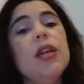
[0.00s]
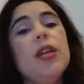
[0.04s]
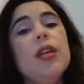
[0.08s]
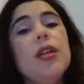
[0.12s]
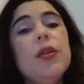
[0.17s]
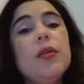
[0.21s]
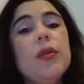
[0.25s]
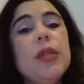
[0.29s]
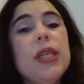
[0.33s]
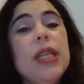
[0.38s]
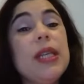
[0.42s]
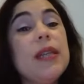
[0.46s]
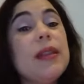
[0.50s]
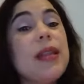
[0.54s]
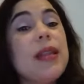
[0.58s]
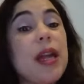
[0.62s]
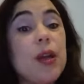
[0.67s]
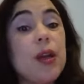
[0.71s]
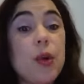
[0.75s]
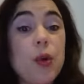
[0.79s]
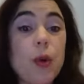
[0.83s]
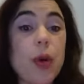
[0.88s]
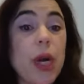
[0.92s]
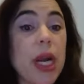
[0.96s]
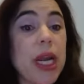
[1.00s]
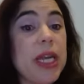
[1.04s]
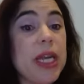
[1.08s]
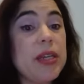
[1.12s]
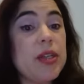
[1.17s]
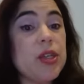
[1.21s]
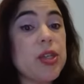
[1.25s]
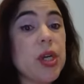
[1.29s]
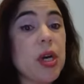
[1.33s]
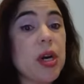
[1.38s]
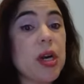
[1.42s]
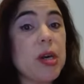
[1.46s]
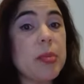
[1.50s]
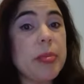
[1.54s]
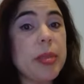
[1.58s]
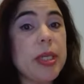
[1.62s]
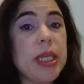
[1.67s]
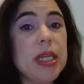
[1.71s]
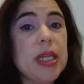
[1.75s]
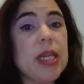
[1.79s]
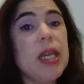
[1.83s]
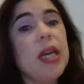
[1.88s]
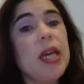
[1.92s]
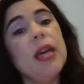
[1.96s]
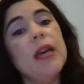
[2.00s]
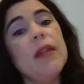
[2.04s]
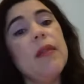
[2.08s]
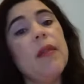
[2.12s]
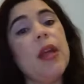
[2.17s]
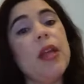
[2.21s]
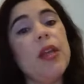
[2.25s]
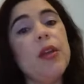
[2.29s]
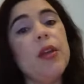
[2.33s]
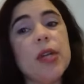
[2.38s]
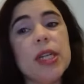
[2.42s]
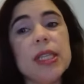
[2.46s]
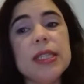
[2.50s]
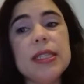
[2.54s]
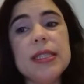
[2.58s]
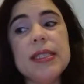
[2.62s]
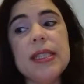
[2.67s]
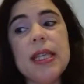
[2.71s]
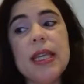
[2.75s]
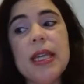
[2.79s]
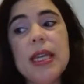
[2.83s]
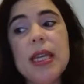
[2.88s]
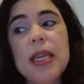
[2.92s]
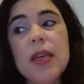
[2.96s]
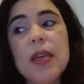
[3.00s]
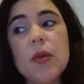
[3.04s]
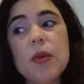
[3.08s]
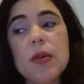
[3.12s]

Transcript: You'll need that gray Sharpie that you can see,